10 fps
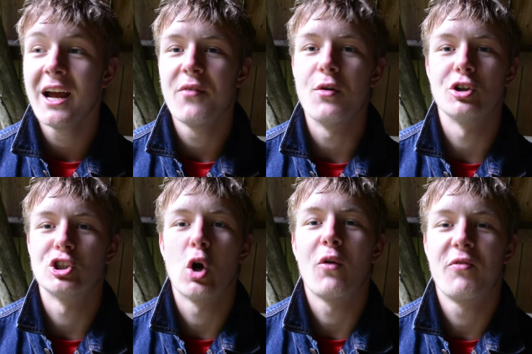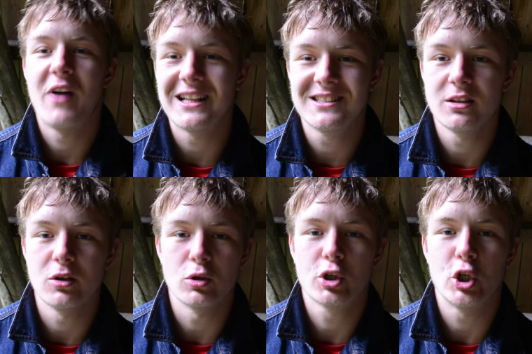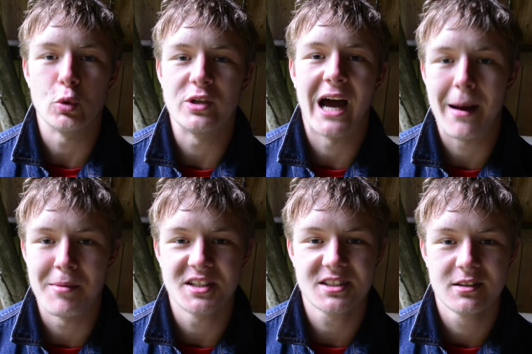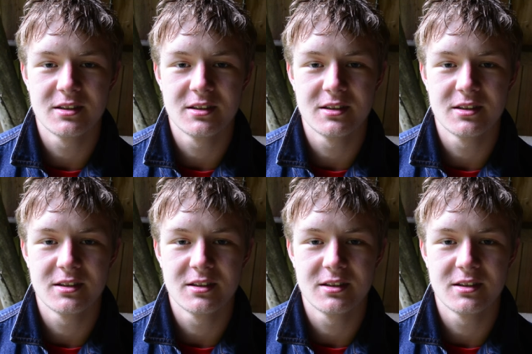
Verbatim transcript: There is no fancy little cute habit.